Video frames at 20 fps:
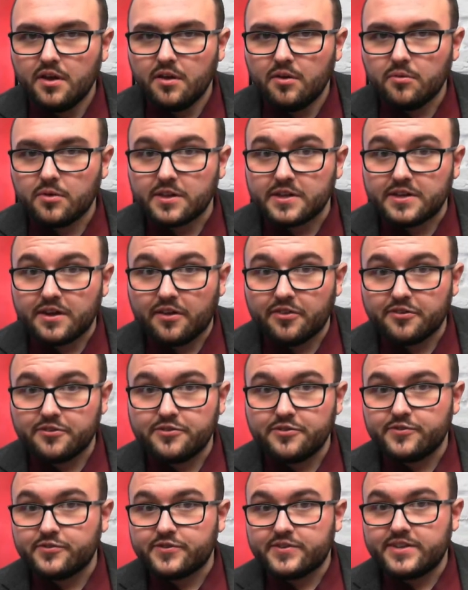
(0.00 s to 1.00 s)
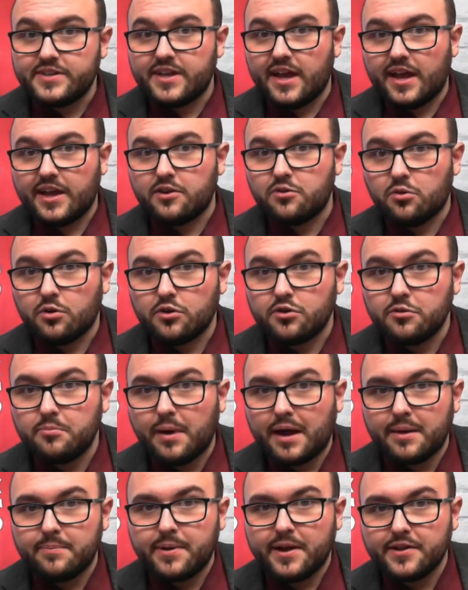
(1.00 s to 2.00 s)
Well, in other news today, an order
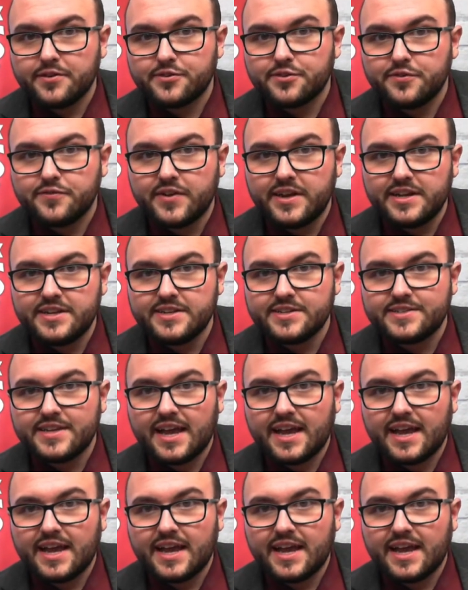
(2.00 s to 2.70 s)
by Pennsylvania's